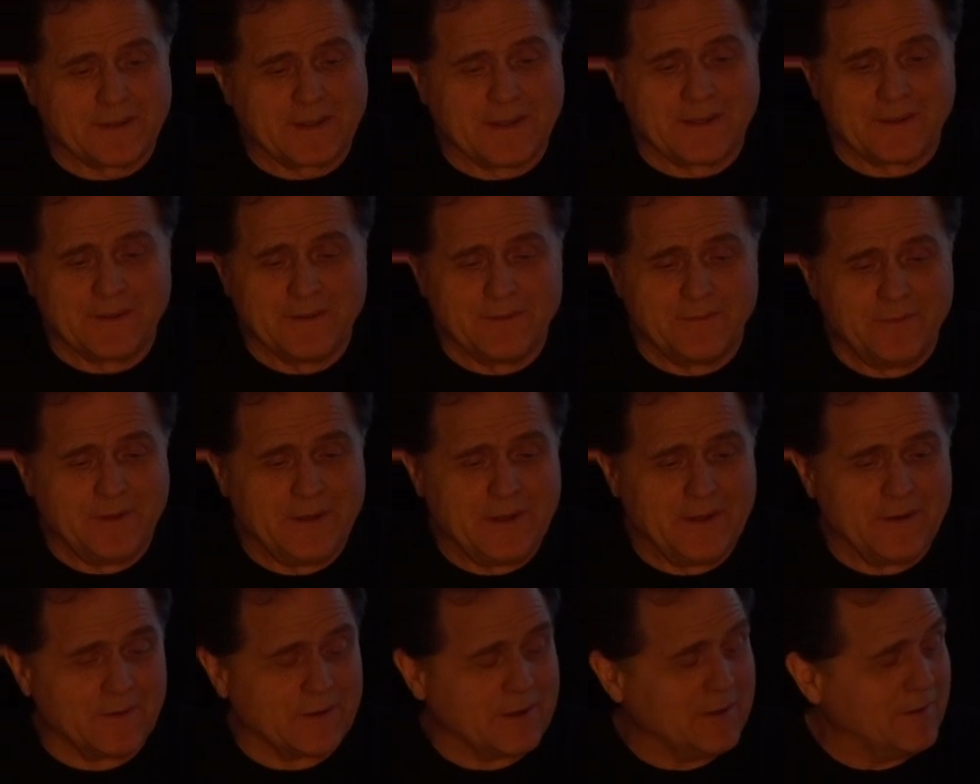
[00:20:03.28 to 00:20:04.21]
I got a good
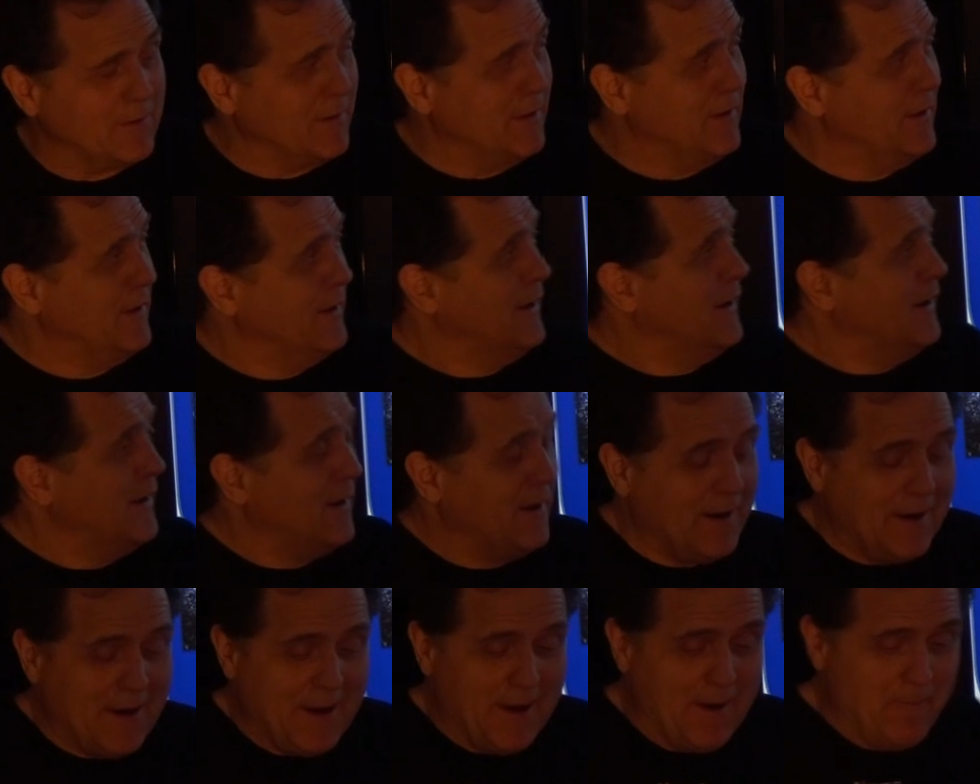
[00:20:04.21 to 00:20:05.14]
video
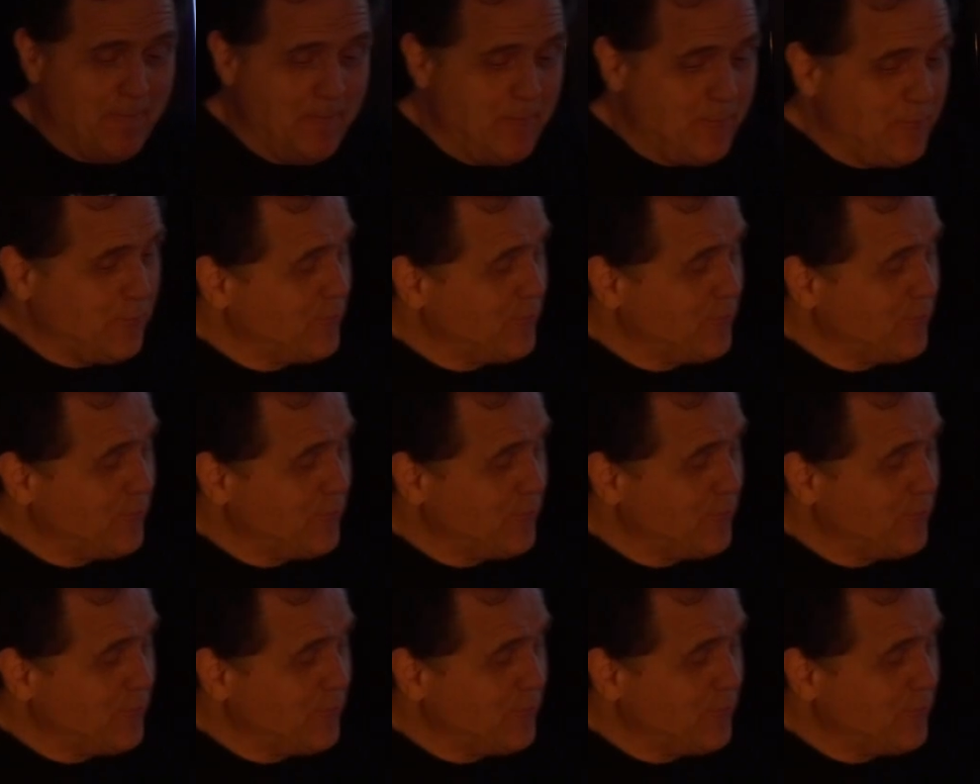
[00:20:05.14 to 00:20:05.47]
going.